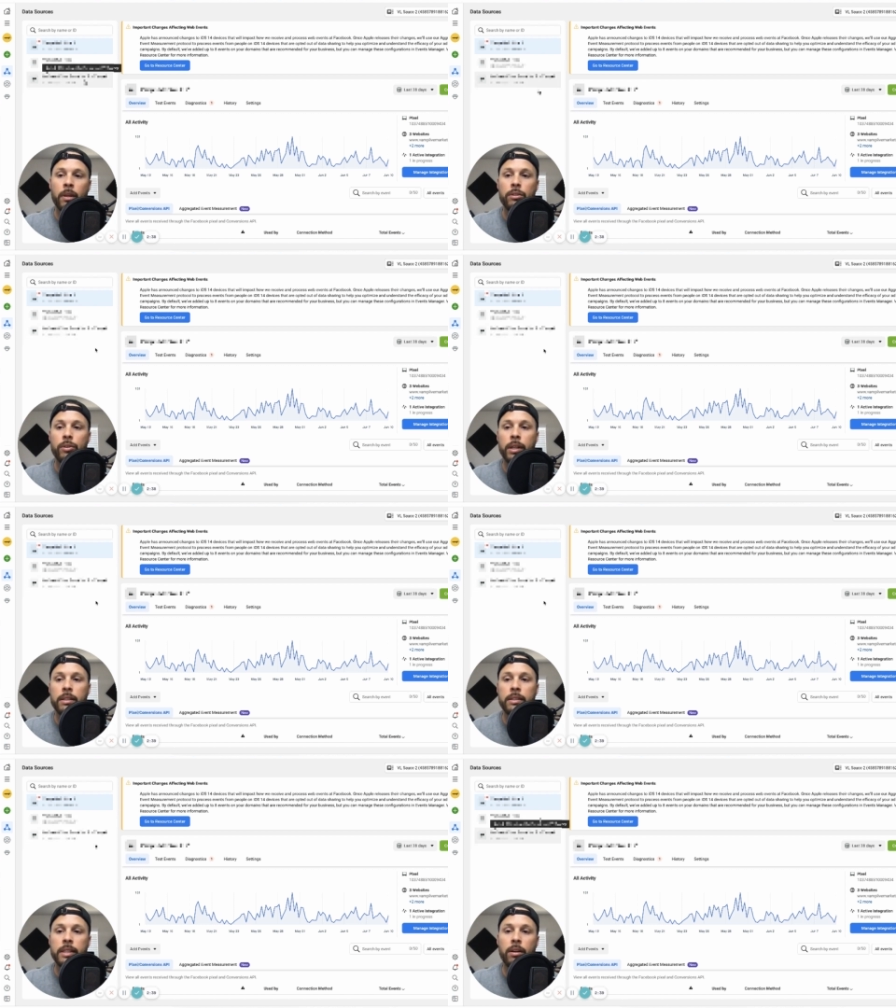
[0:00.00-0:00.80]
you're going to
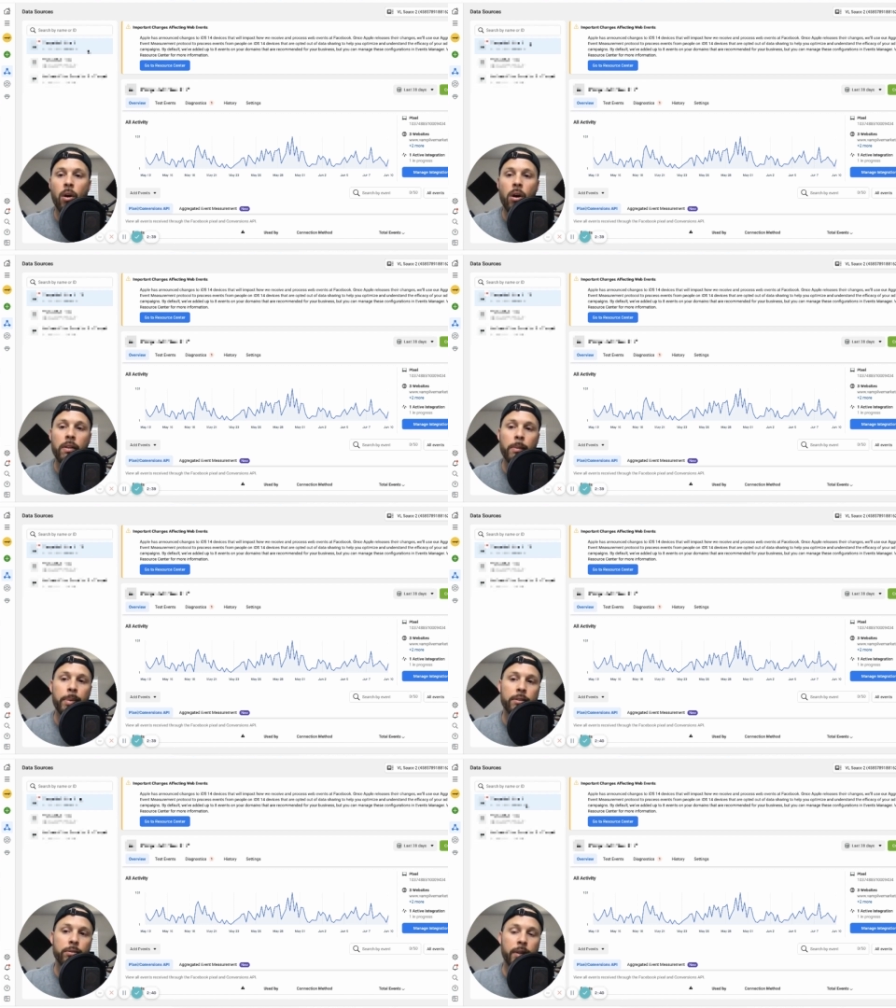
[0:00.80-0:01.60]
see all of the
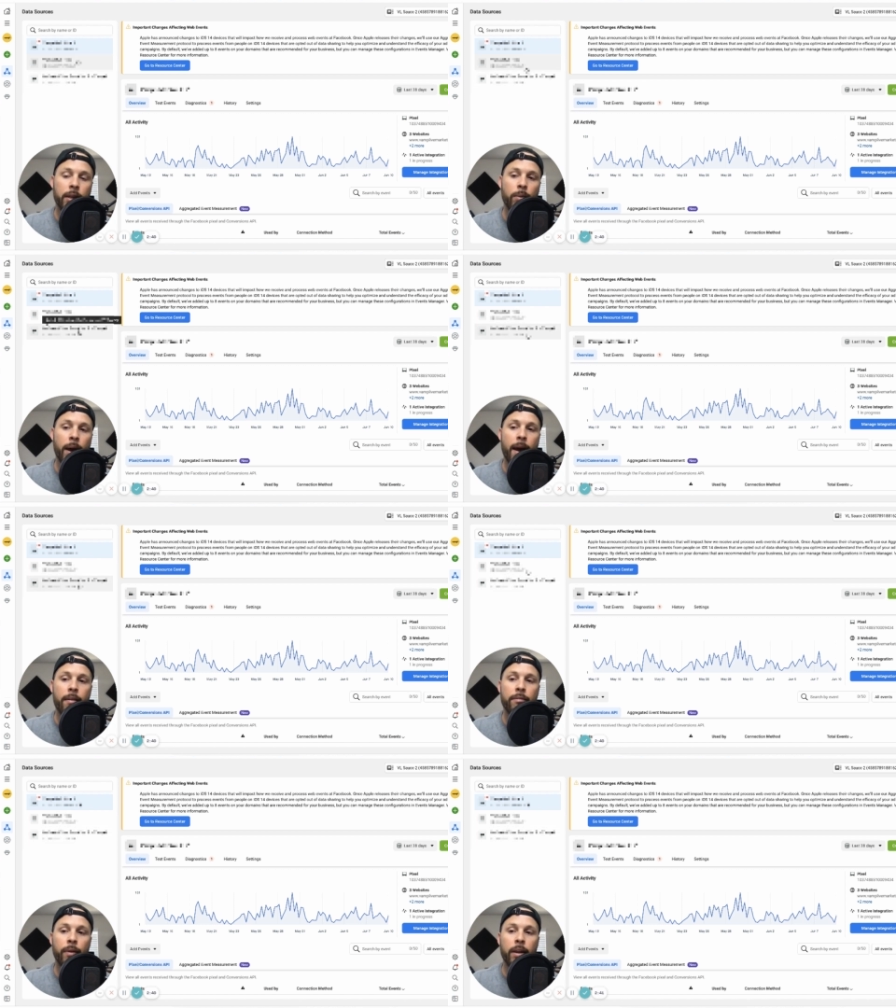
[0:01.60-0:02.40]
pixels that you
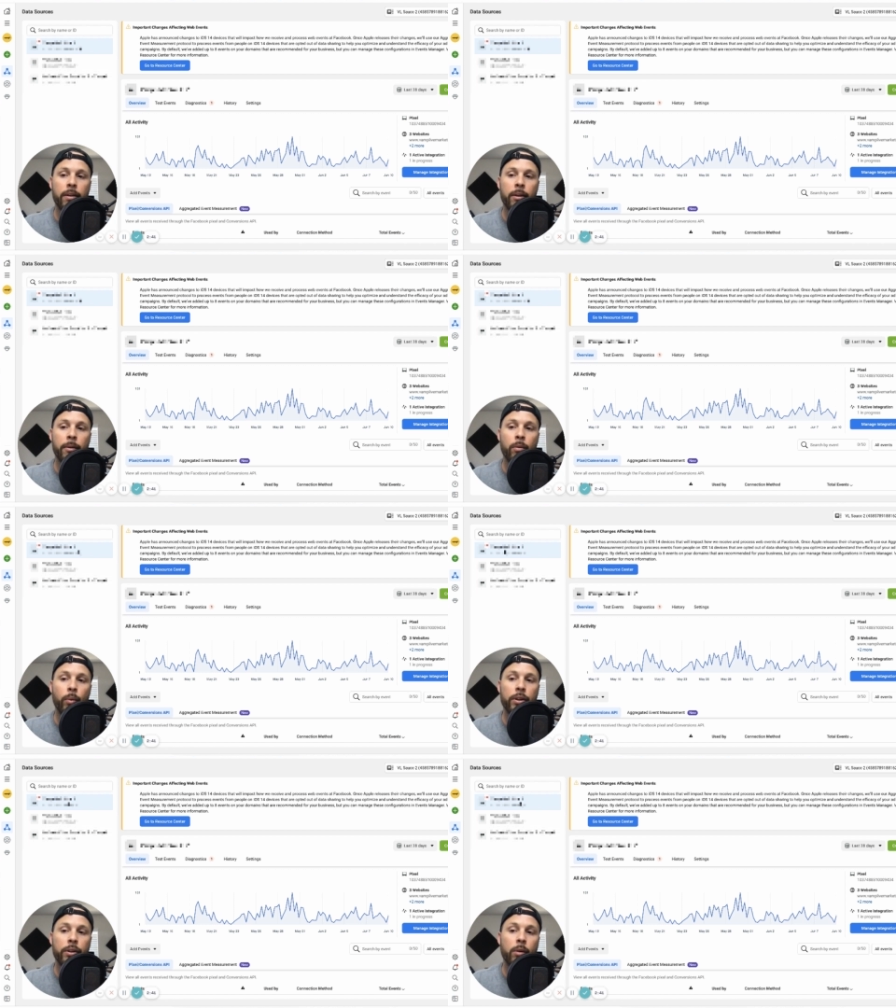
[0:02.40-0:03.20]
have right here.
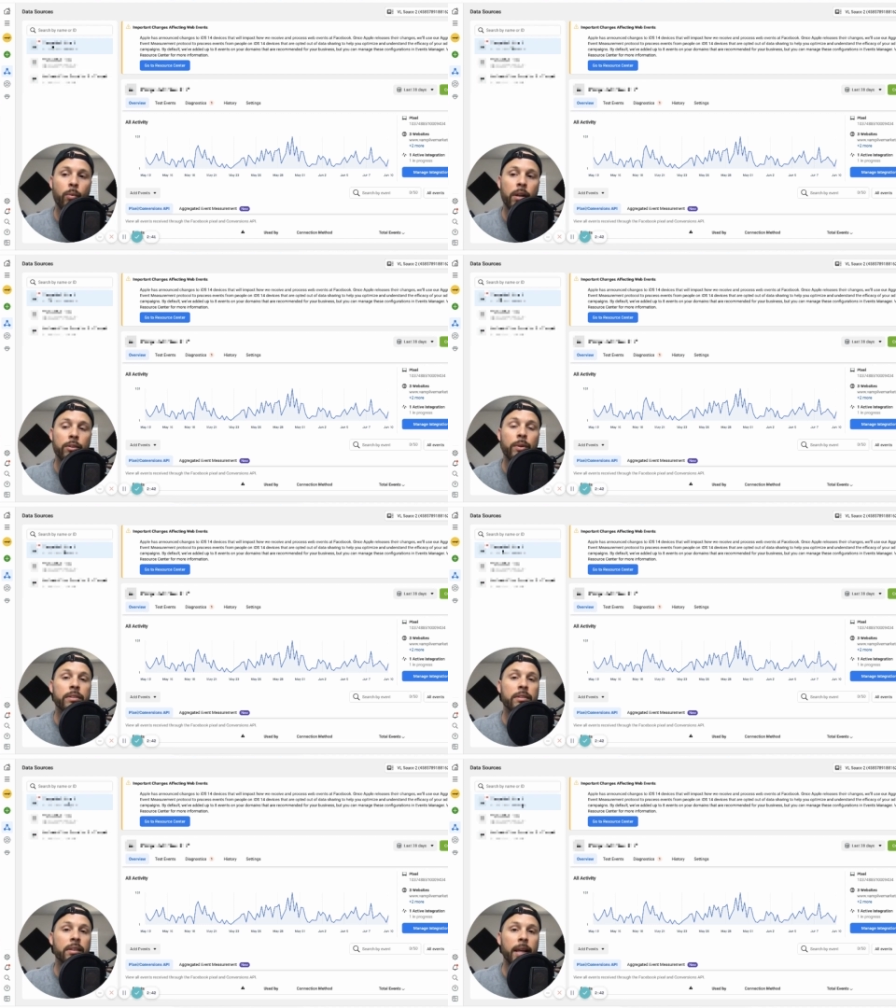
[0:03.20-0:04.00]
What you're going to want to do
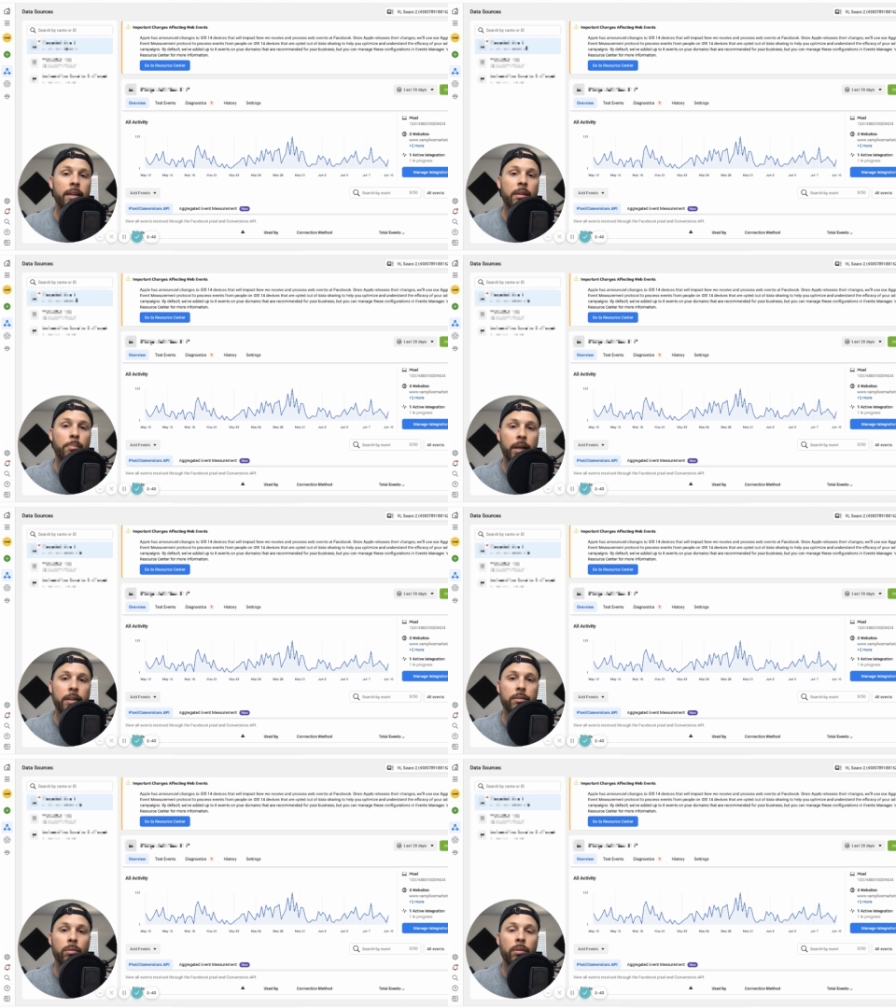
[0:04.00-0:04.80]
is select the
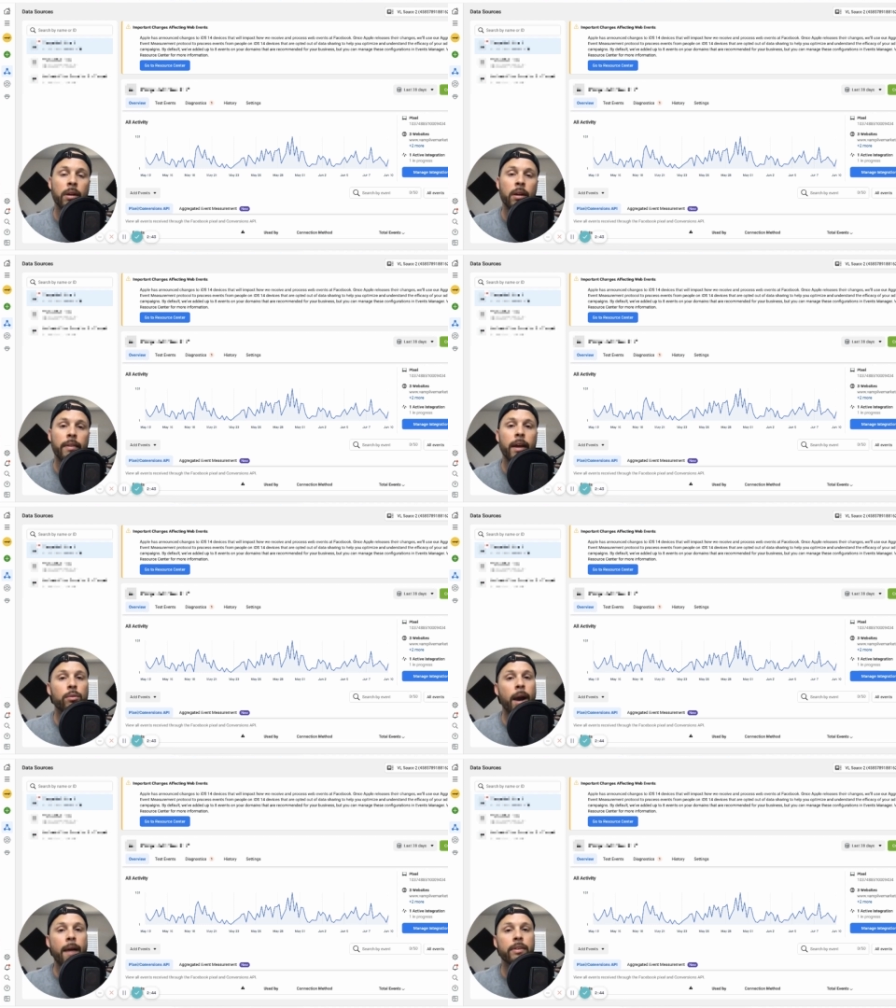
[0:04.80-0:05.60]
pixel that
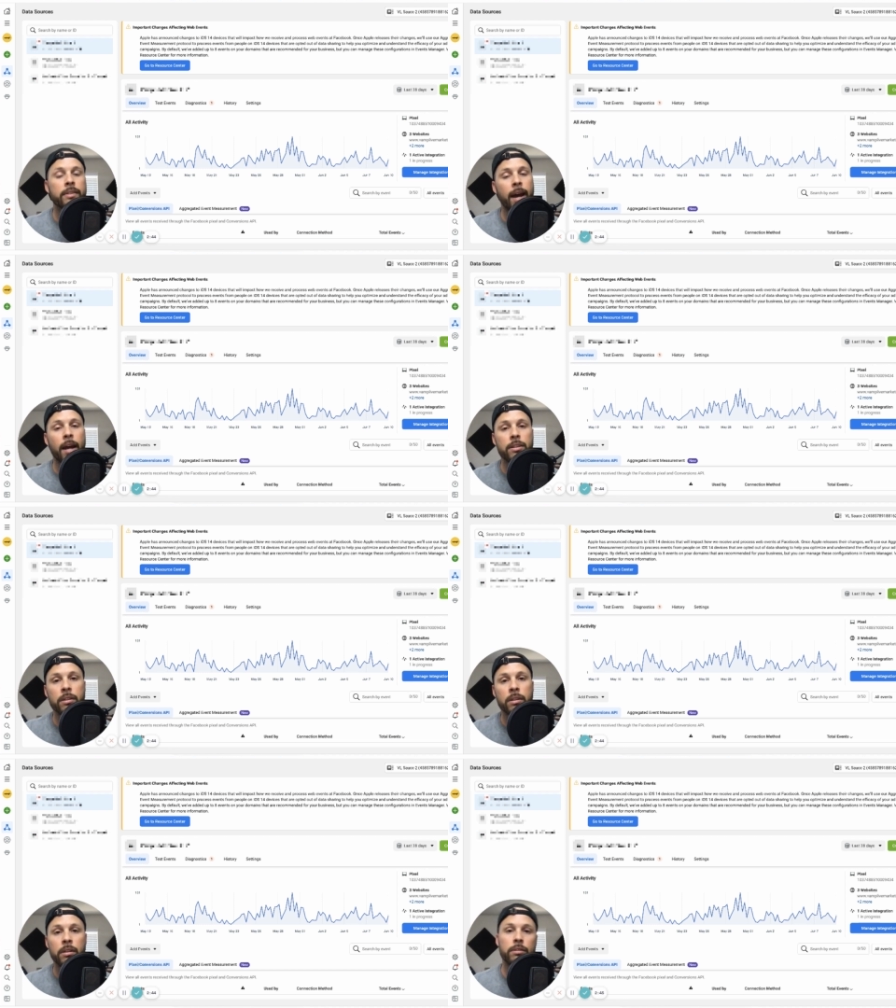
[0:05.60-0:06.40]
you have
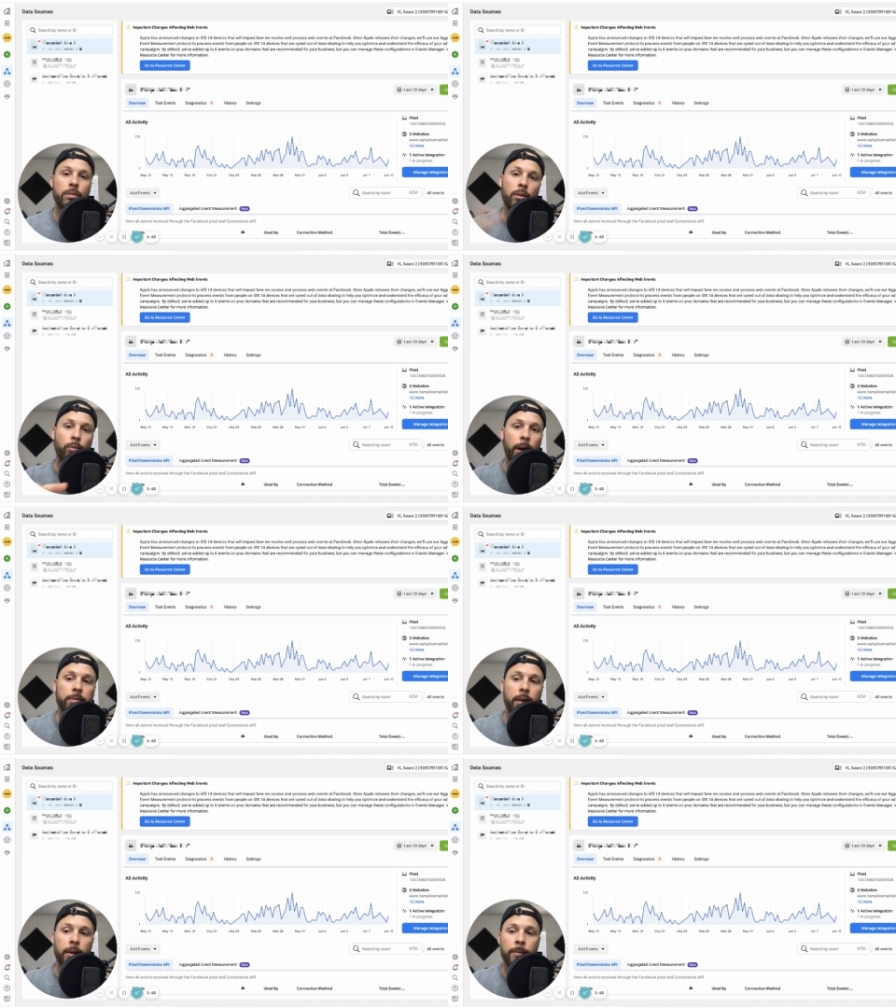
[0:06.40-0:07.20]
attached to your
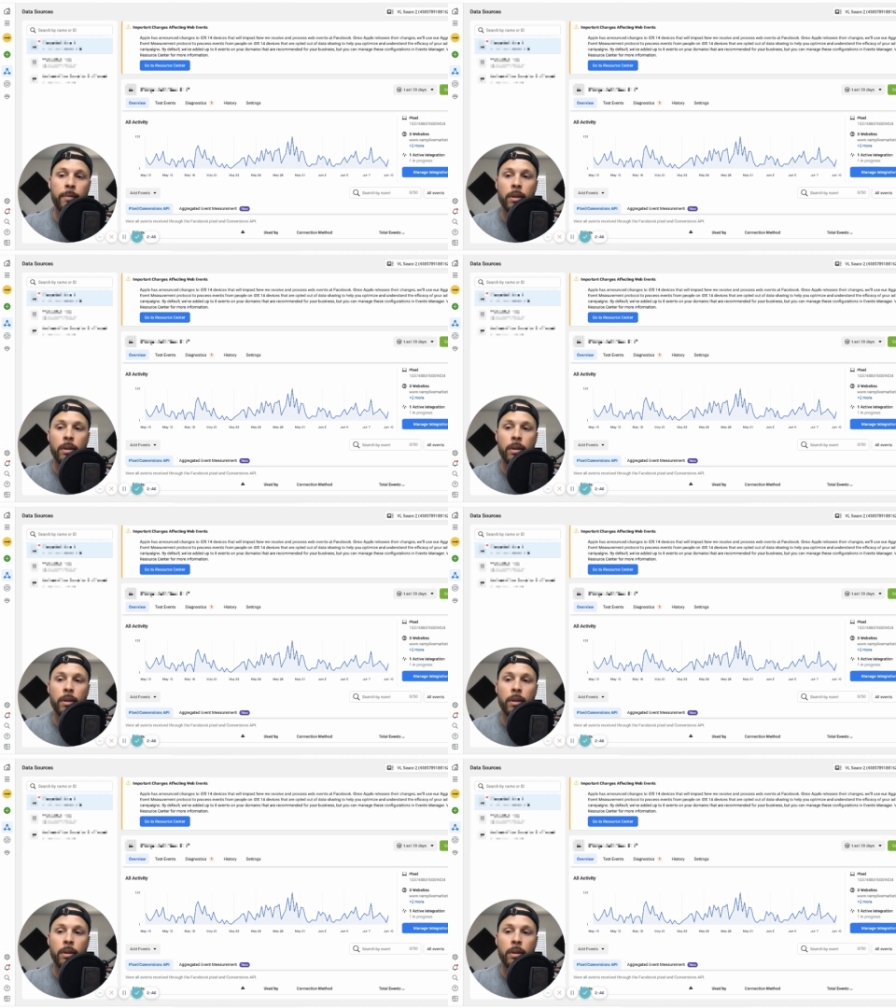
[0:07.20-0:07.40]
website.